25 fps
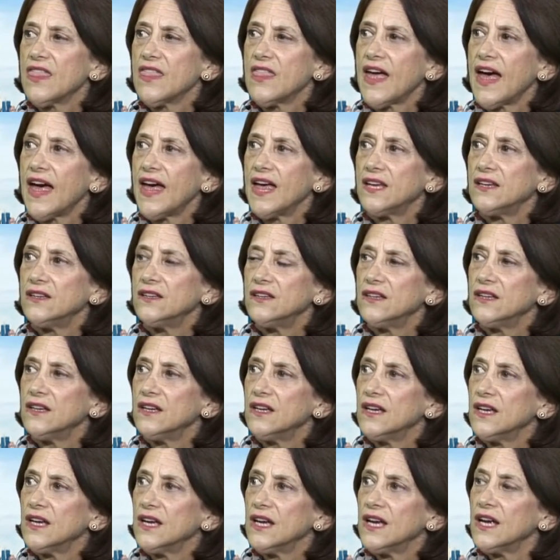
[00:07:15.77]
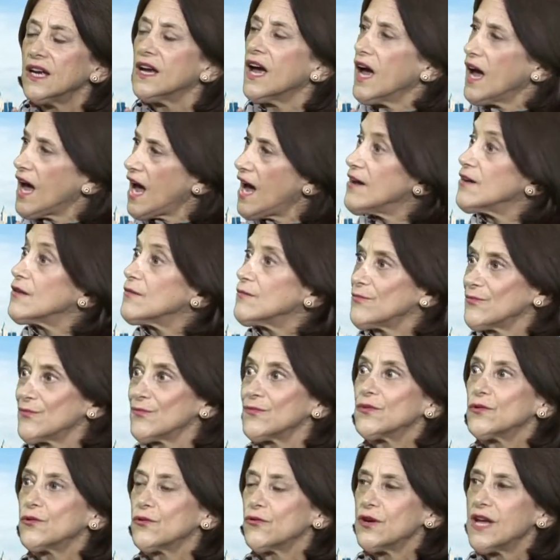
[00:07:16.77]
that
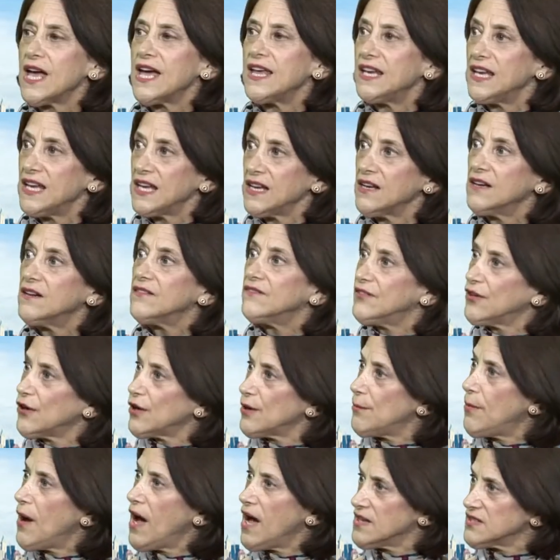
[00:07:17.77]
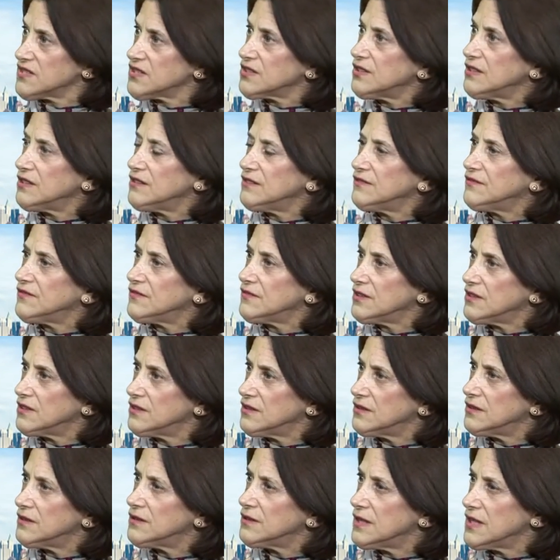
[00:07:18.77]
creating very positive
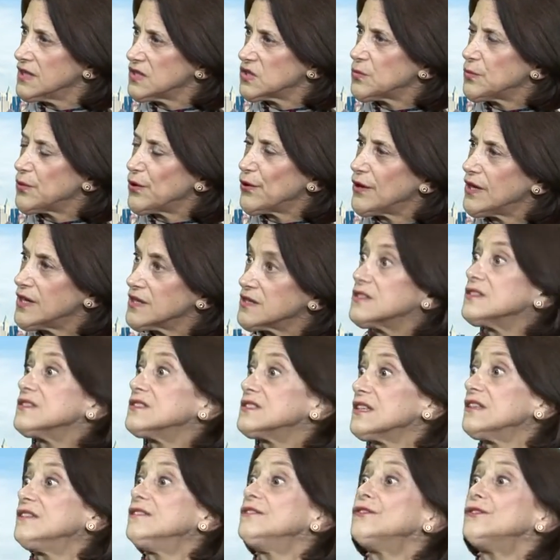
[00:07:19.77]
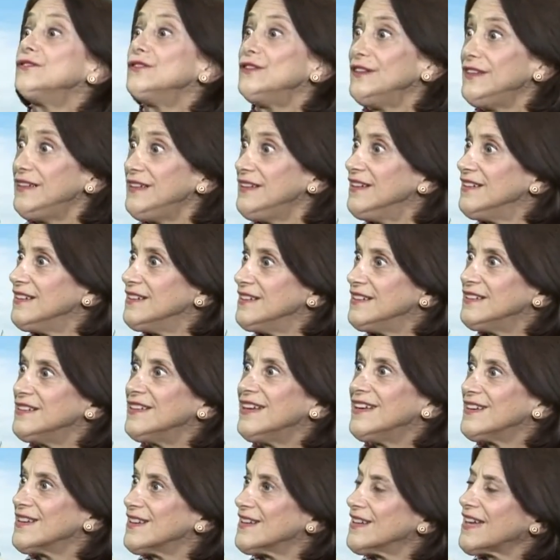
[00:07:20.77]
experiences clearly
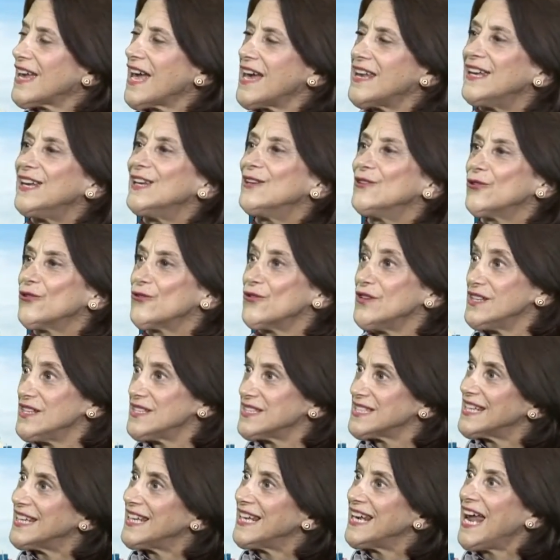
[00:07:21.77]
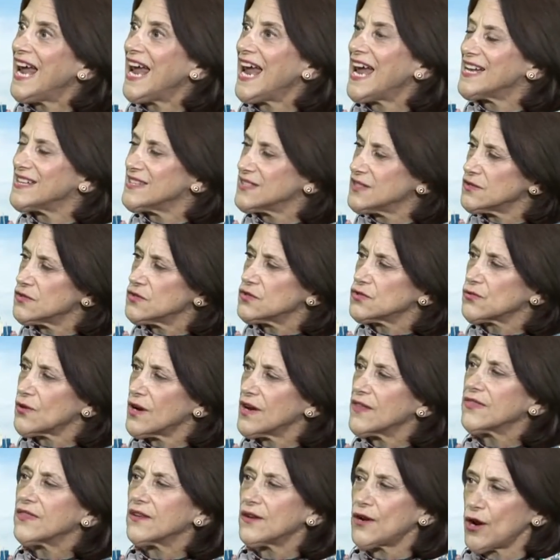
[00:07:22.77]
can increase and enhance and
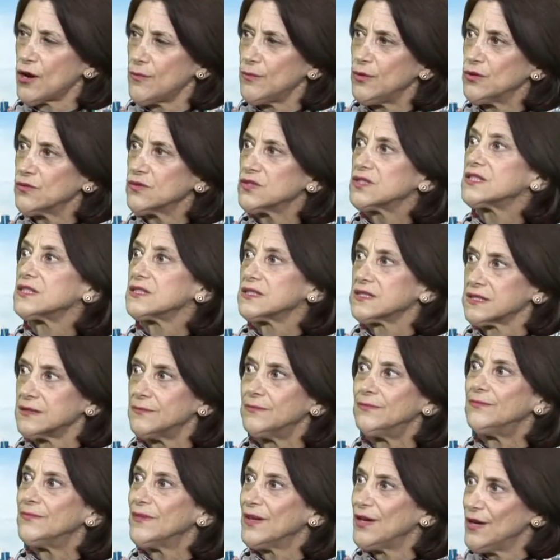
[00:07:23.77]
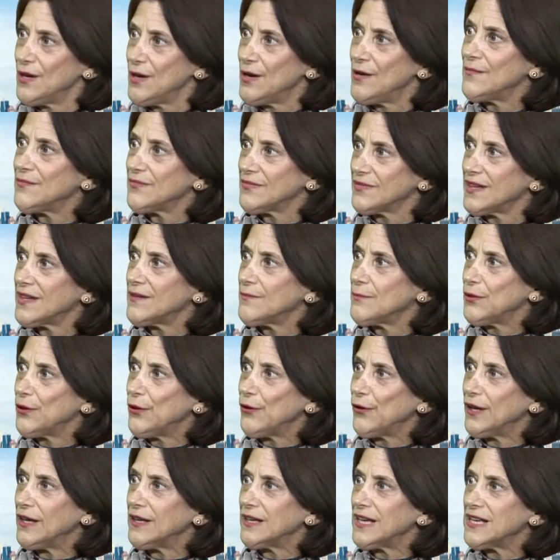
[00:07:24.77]
strengthen our immune system.
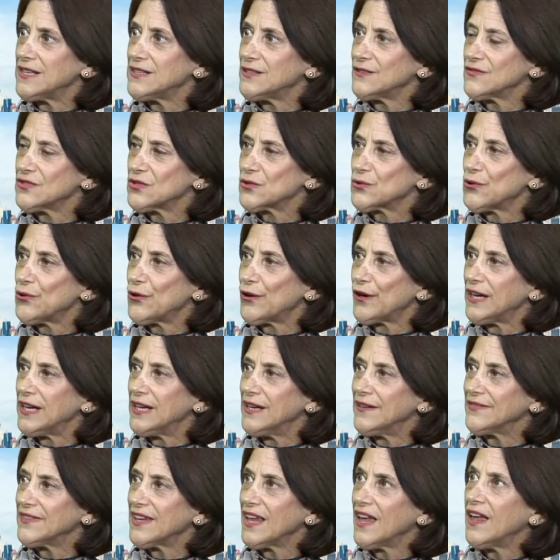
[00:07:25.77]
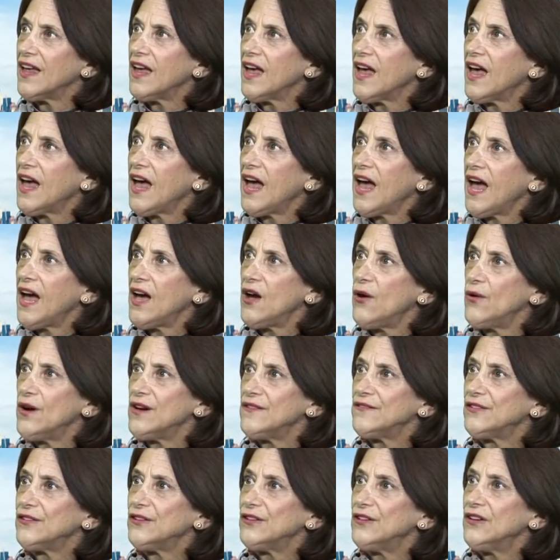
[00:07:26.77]
Period. End of story.
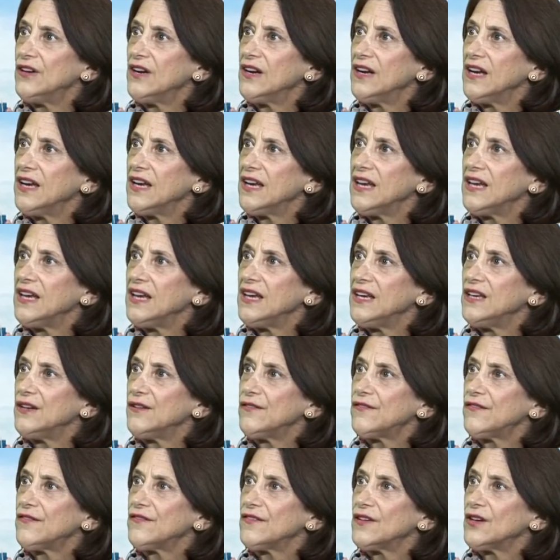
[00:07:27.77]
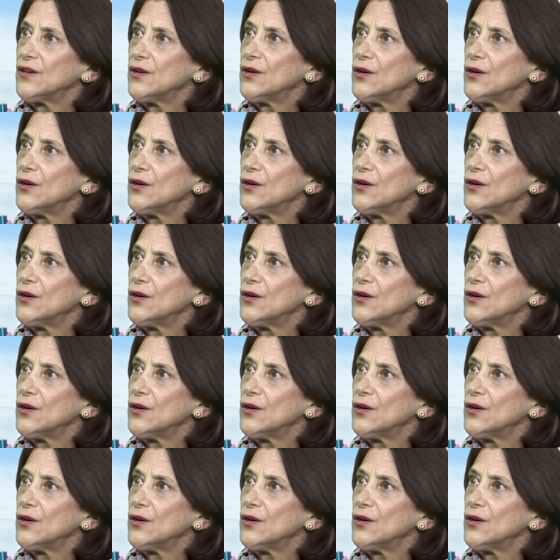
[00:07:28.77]
However, if